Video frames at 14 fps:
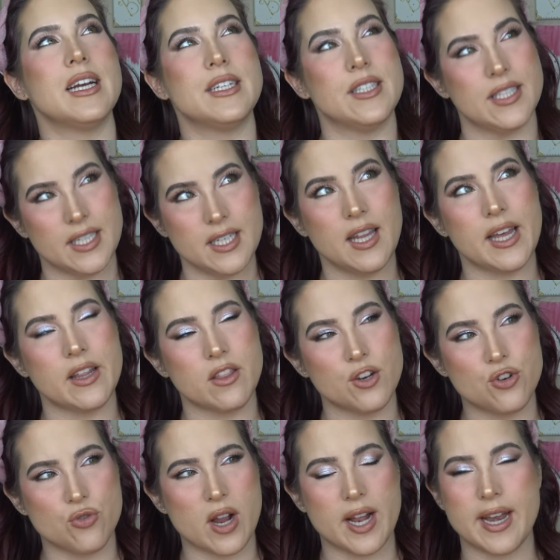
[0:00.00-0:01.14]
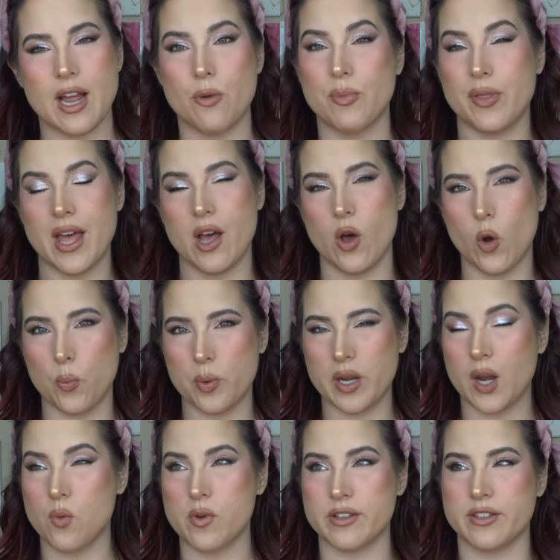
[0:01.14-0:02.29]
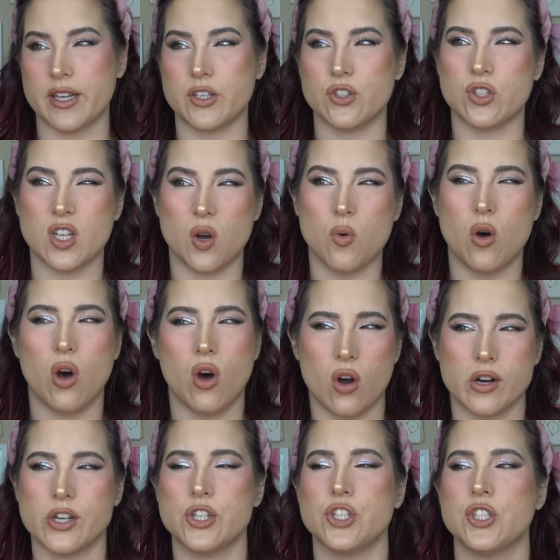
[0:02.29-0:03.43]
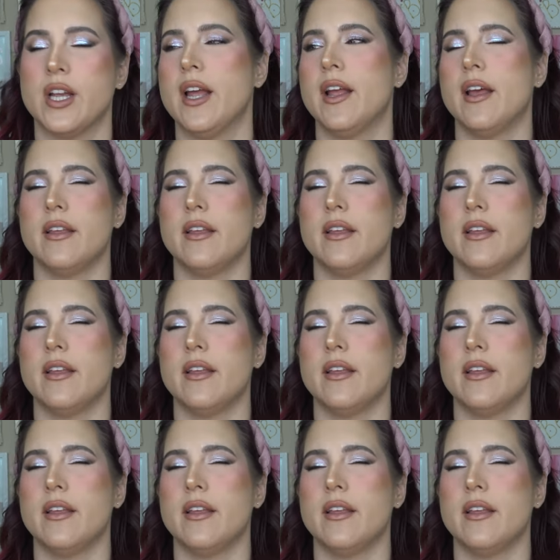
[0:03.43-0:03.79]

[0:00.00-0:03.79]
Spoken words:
I did like the dry down, but that opening was like so harsh